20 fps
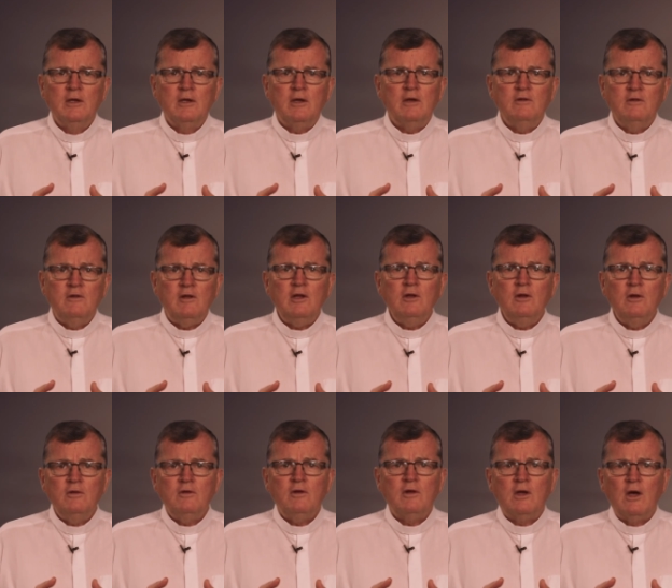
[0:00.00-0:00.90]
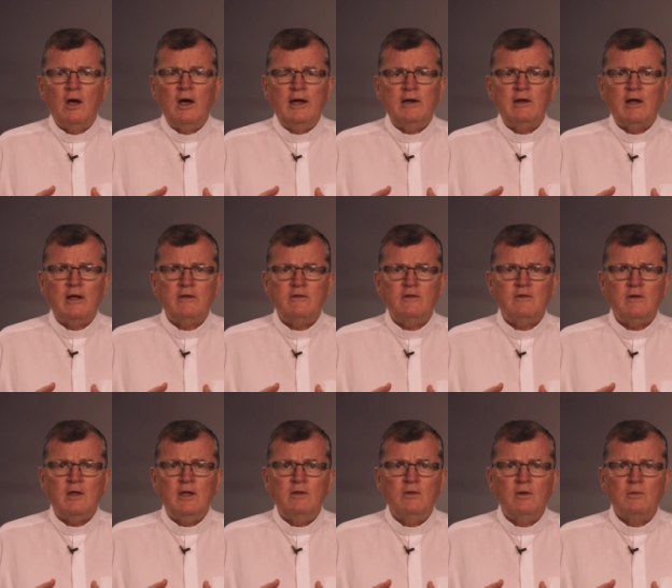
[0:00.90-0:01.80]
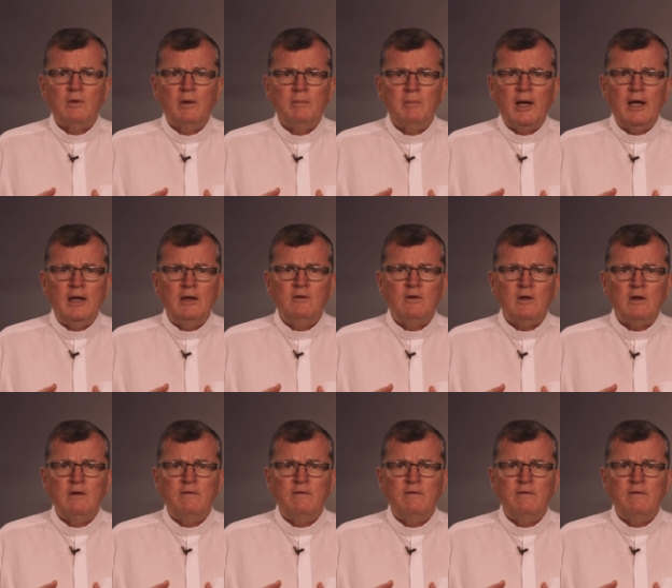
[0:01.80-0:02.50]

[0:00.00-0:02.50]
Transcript: continue to guide us in the remainder